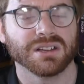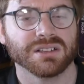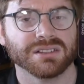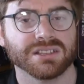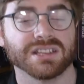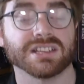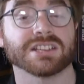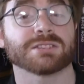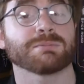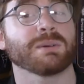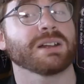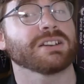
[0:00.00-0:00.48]

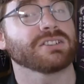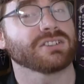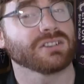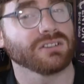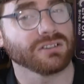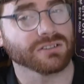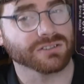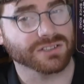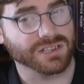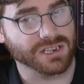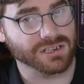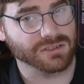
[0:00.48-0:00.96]
The expansion
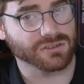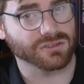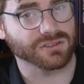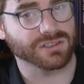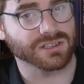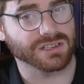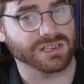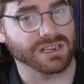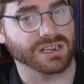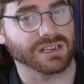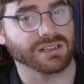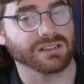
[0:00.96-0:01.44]
looks
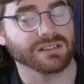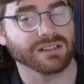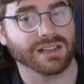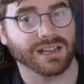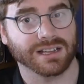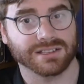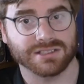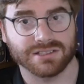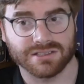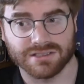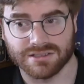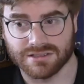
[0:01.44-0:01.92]
interesting,
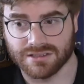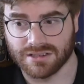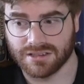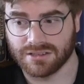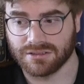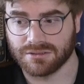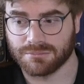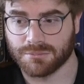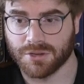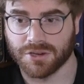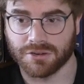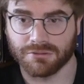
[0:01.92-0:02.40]
adds the
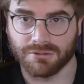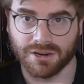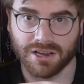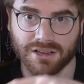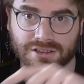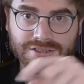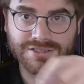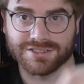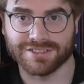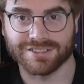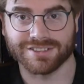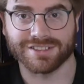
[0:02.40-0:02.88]
little
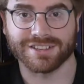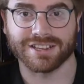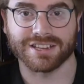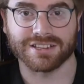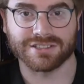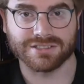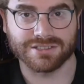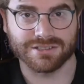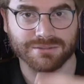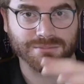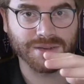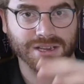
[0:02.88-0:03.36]
monorails and
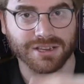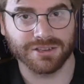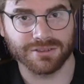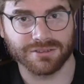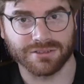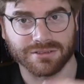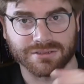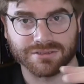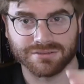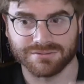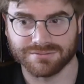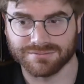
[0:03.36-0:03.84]
things to make
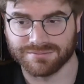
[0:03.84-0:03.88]
your